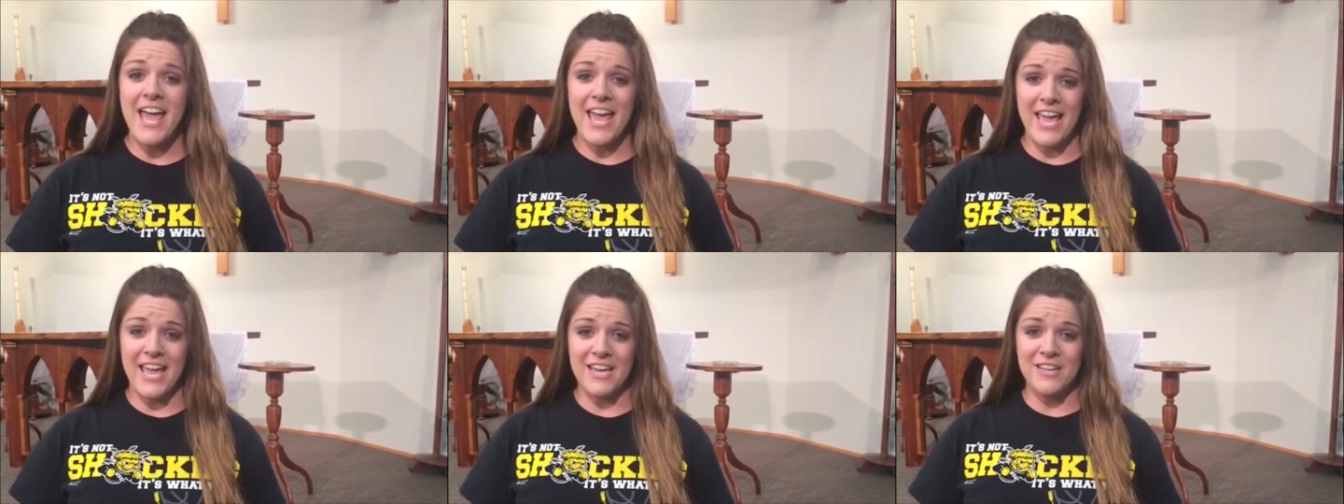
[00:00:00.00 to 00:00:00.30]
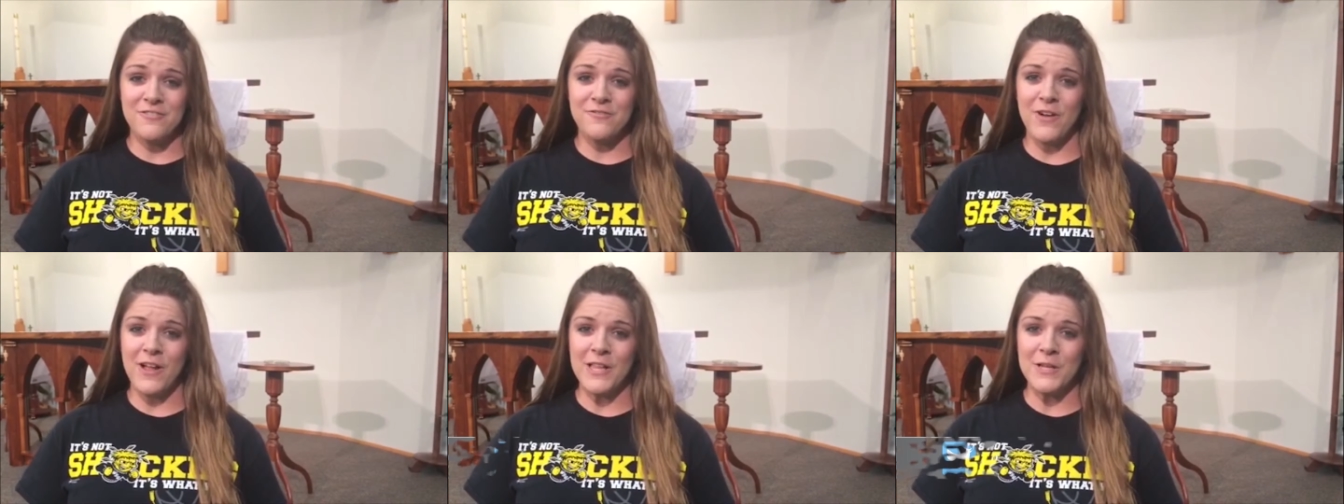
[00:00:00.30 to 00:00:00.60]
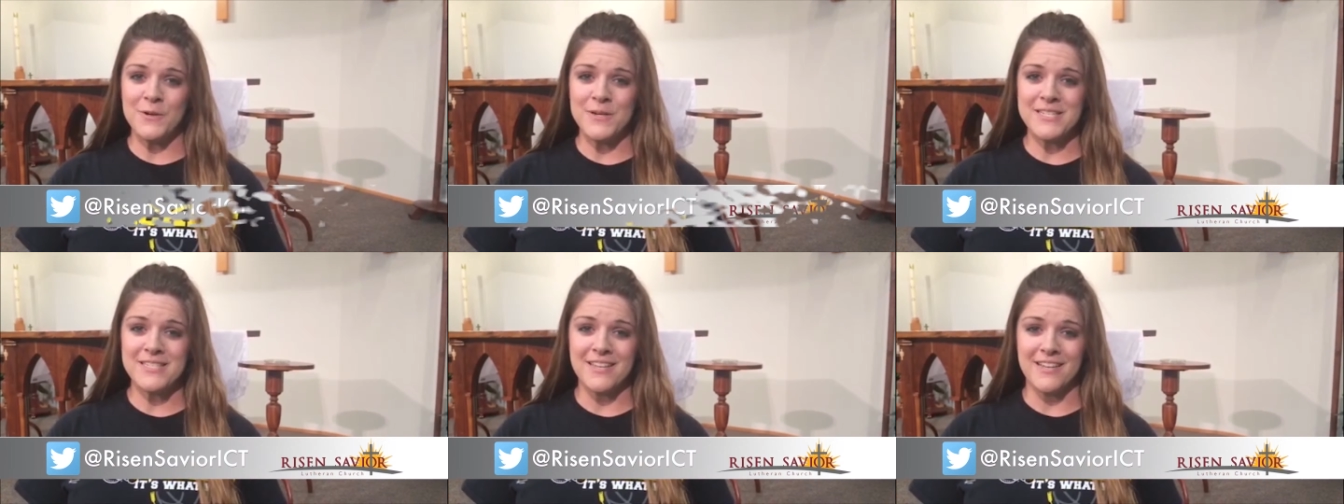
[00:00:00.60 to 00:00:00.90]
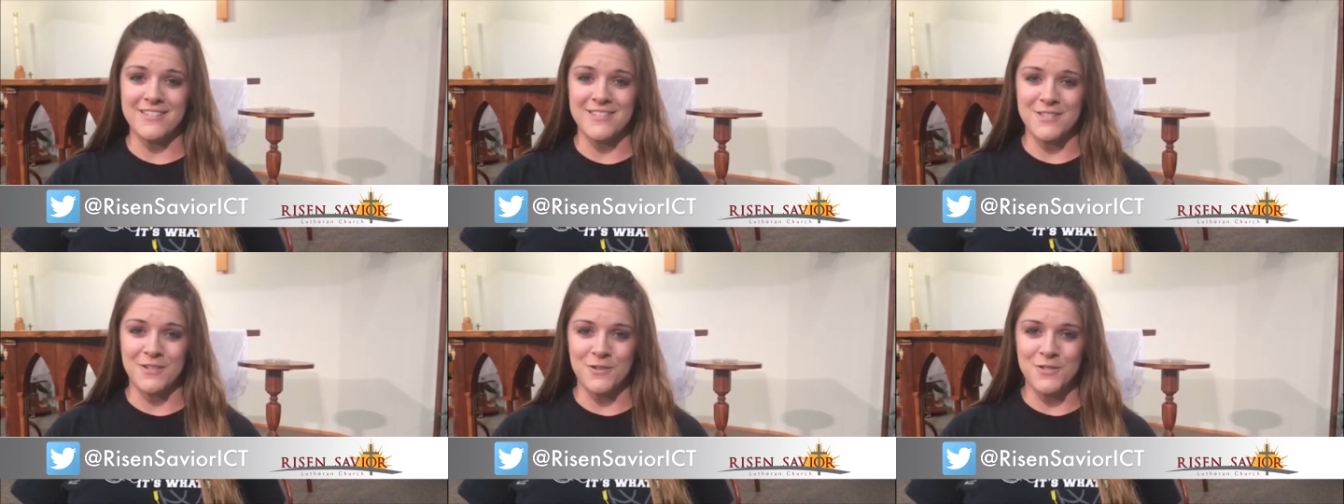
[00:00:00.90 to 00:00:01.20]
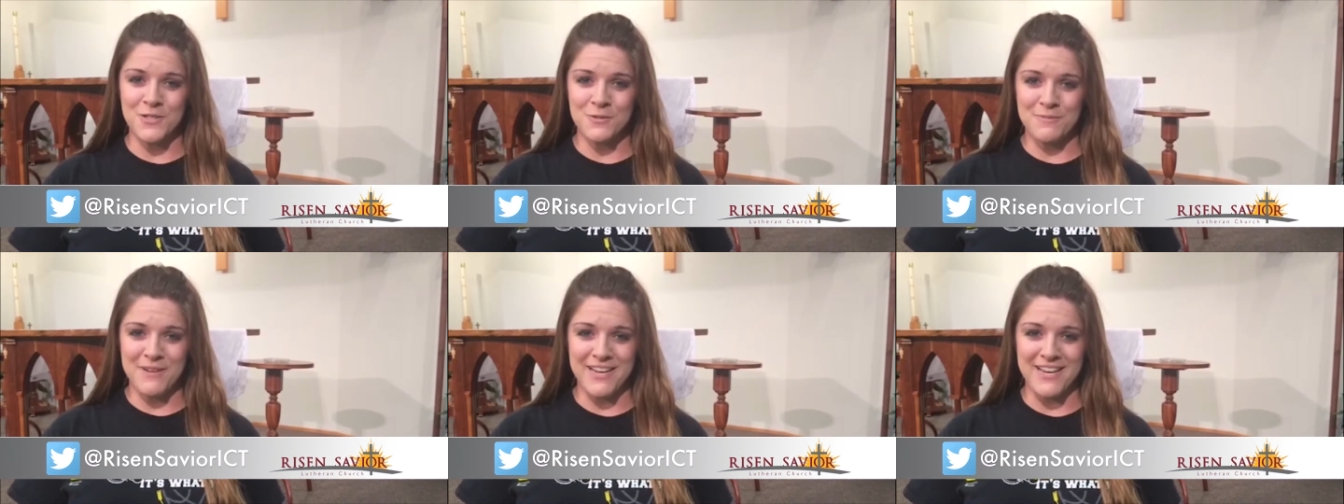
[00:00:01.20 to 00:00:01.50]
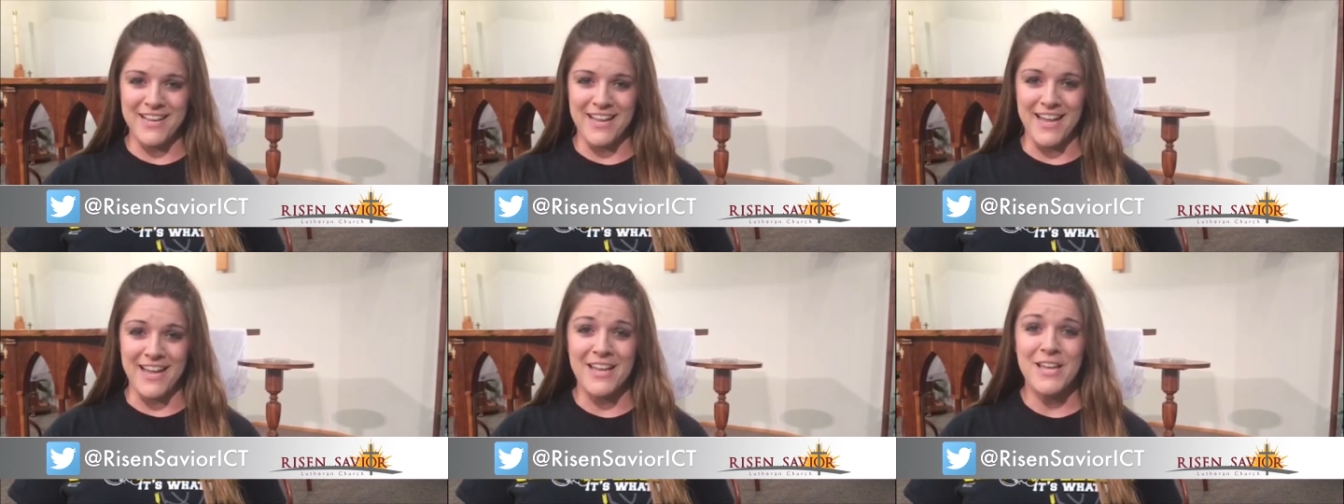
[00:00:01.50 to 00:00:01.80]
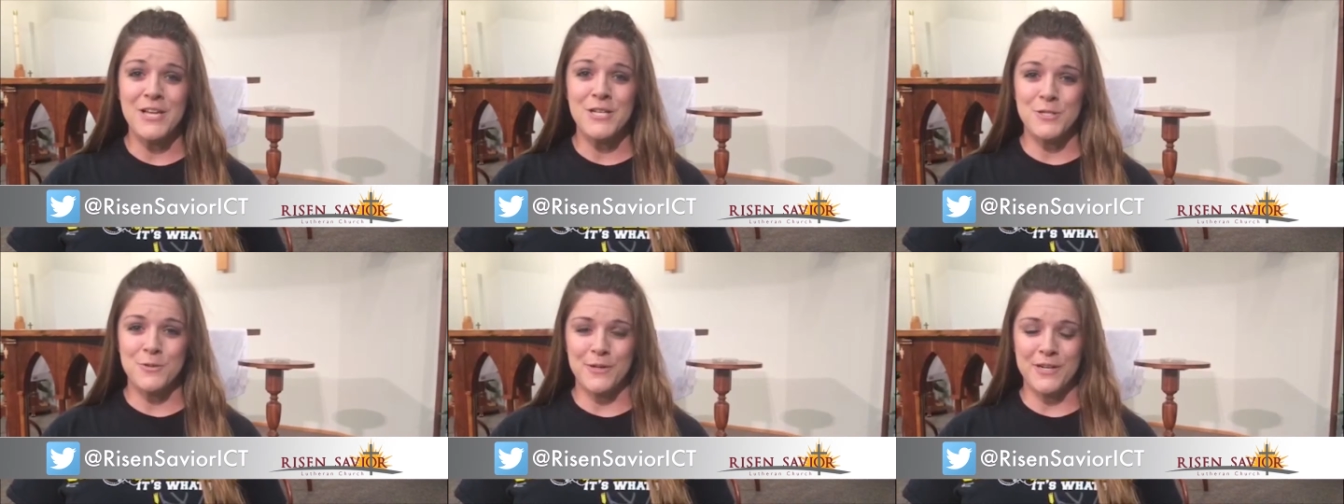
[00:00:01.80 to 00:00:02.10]
and follow us on social media
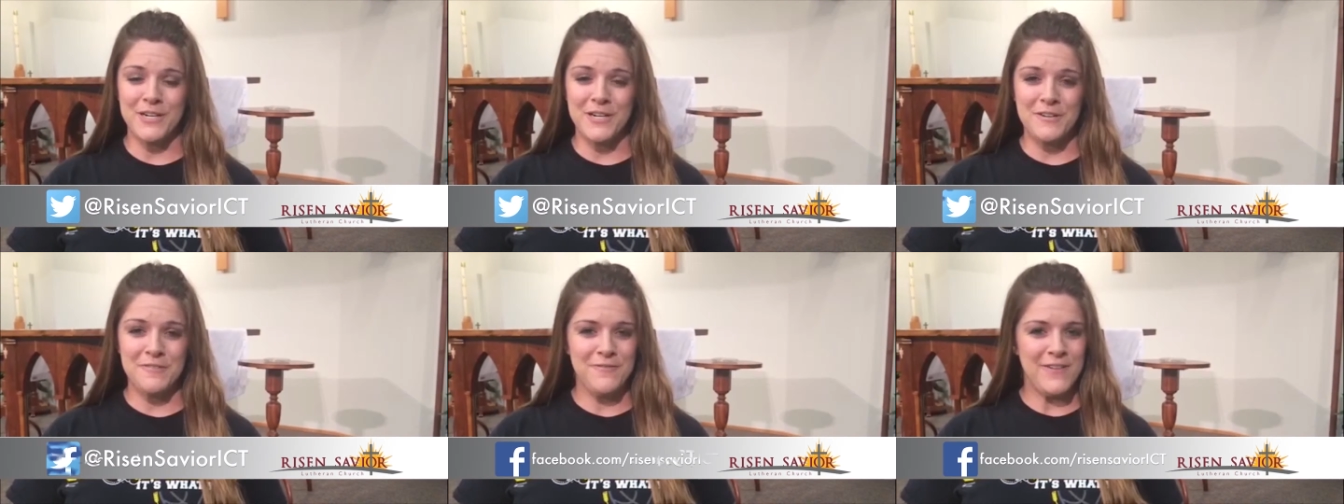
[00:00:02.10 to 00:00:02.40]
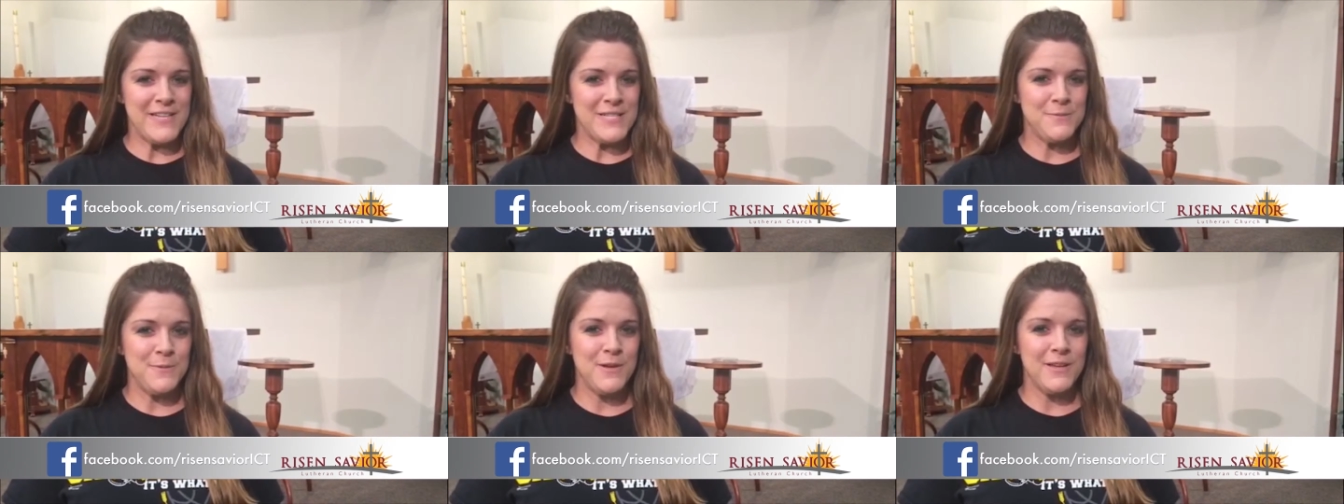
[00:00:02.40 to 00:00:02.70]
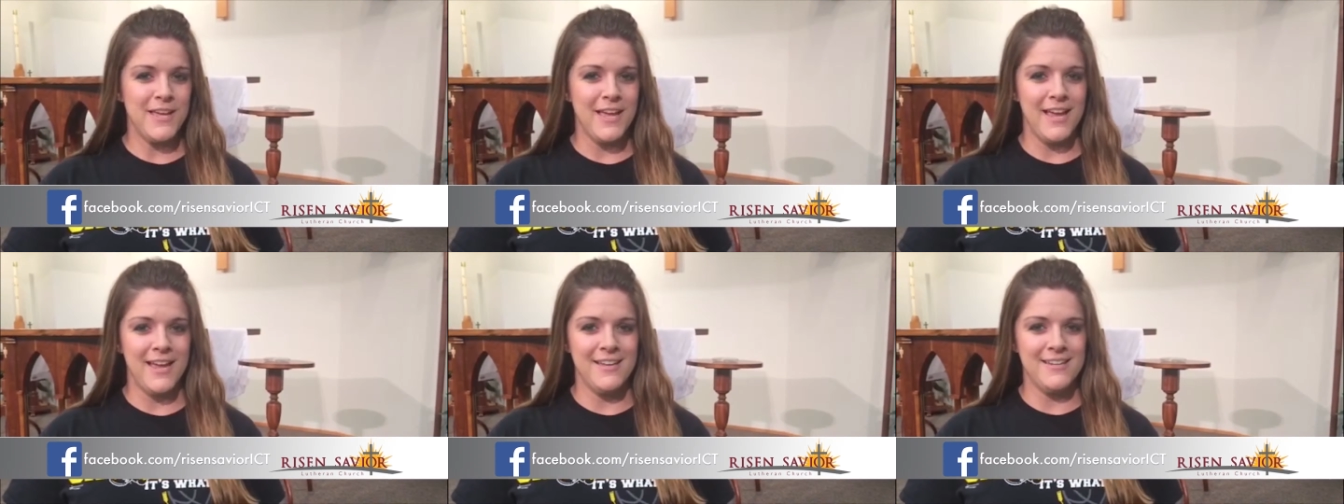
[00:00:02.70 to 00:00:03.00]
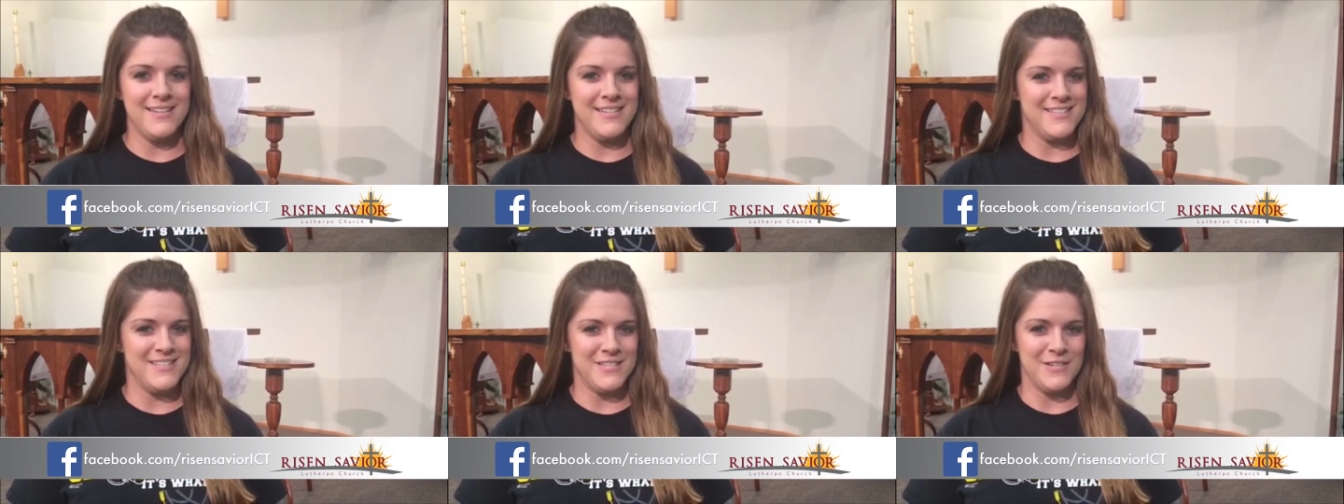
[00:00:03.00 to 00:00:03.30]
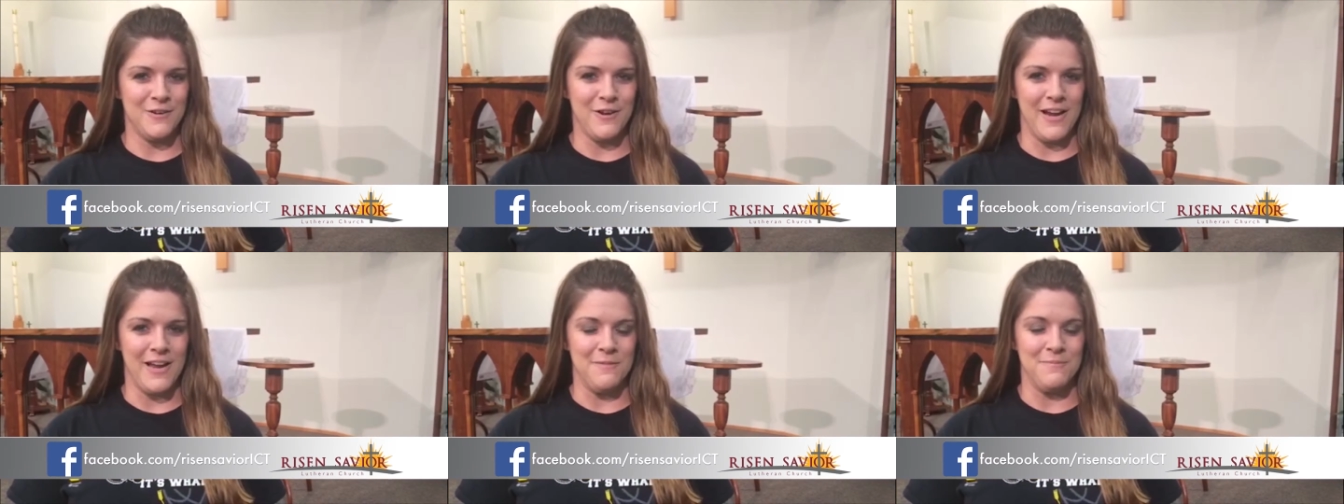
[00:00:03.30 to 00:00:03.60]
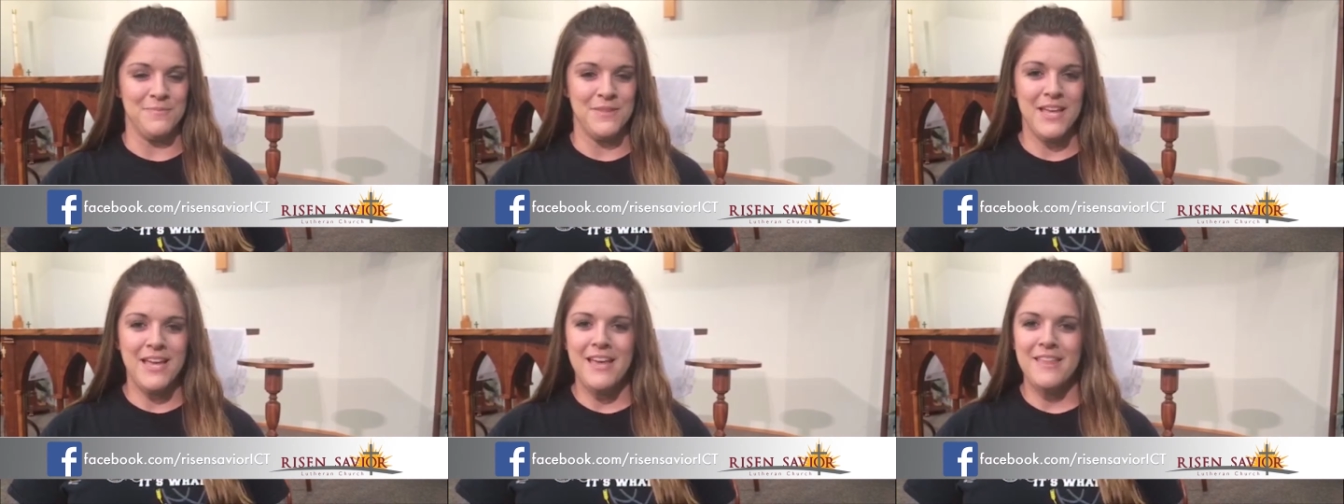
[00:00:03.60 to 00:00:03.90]
Twitter, Facebook, and Instagram.